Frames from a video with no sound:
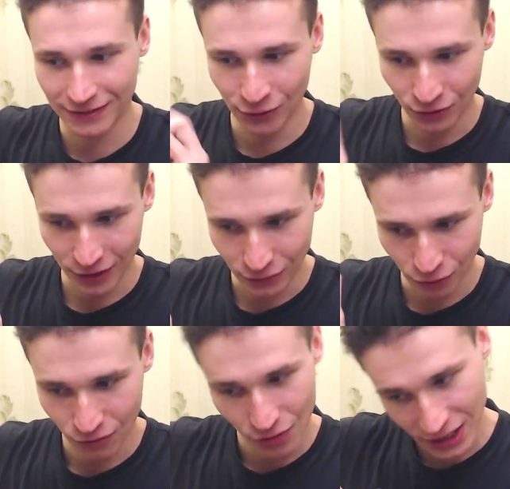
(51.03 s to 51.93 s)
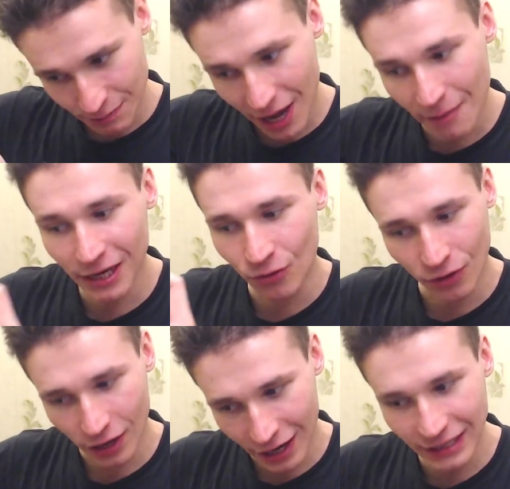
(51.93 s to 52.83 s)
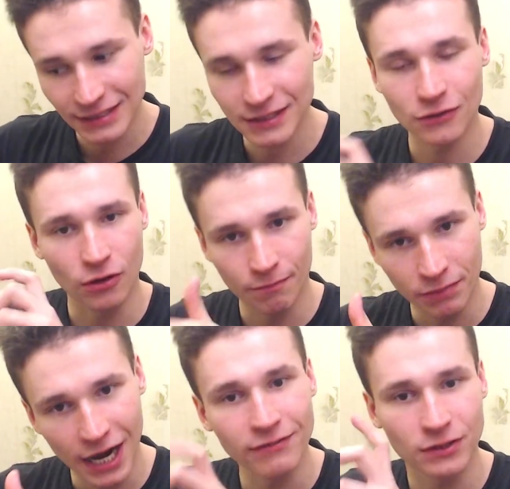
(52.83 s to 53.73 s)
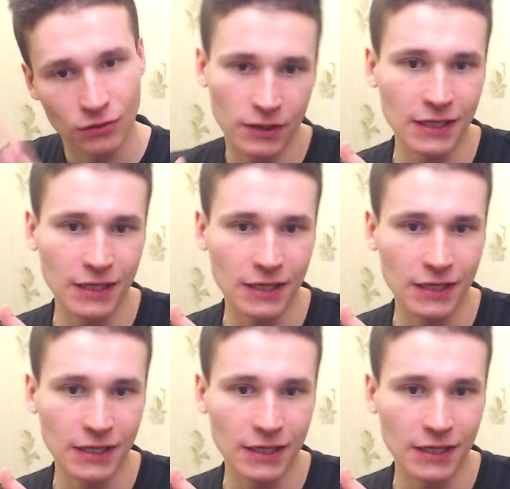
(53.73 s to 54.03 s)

you can do this public or unlisted or private or